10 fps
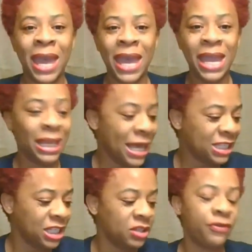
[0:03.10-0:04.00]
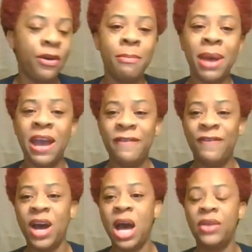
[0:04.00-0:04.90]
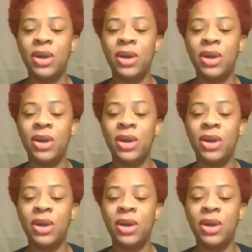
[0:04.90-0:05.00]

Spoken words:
8 lessons from my father.